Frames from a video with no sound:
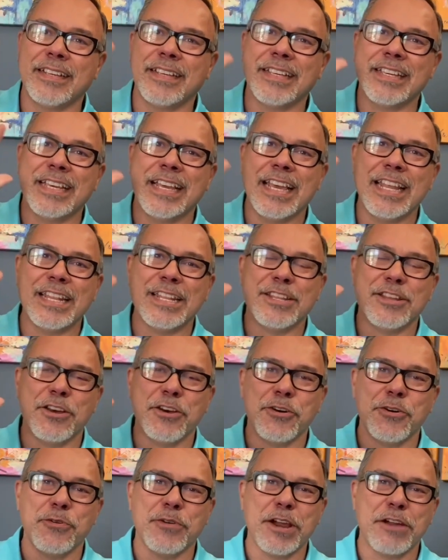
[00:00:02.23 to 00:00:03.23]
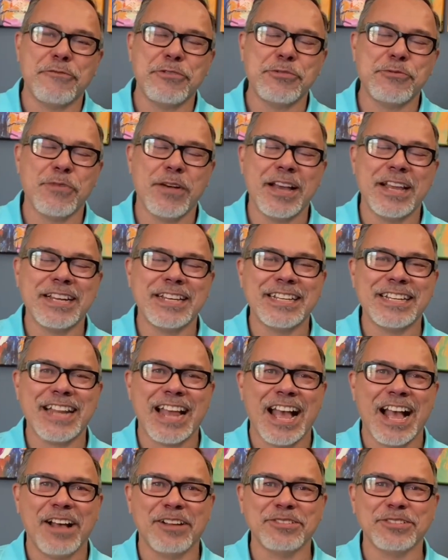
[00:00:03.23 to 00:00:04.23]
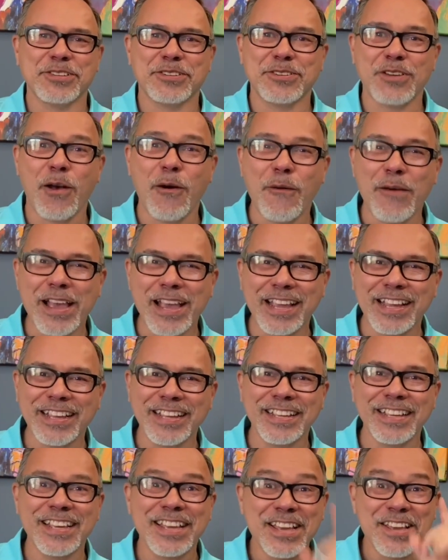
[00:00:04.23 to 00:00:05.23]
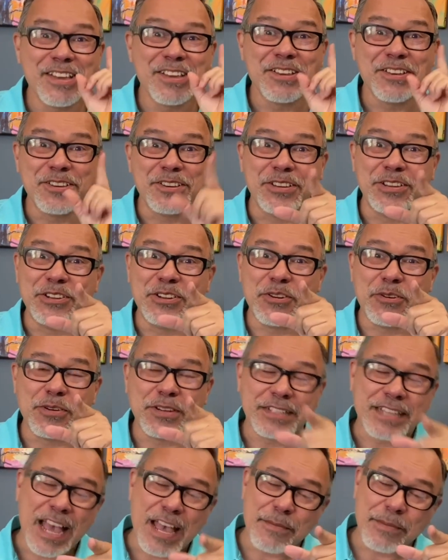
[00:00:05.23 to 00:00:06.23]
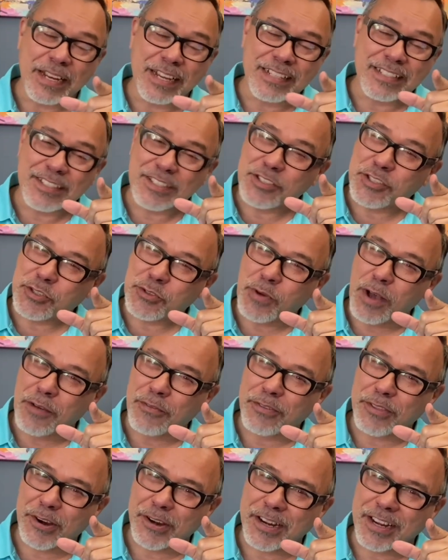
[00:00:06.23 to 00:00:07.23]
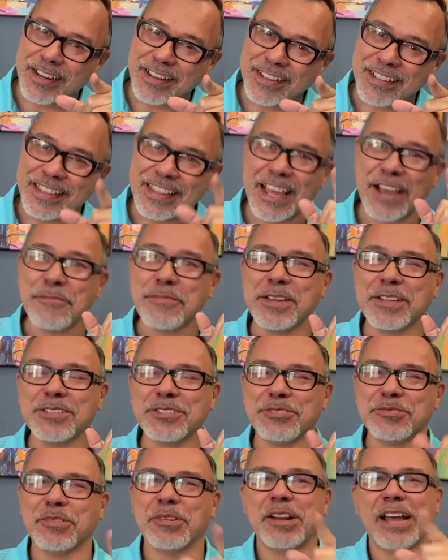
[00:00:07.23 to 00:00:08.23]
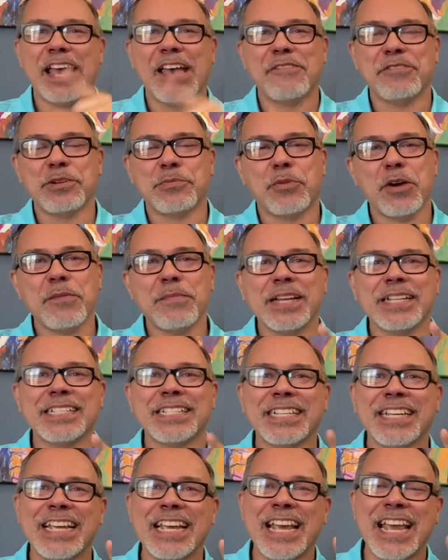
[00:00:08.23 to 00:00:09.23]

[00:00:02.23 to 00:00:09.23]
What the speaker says: Hello everyone, how's it going? You know what time it is, it's 12:30. That means you and I have an appointment.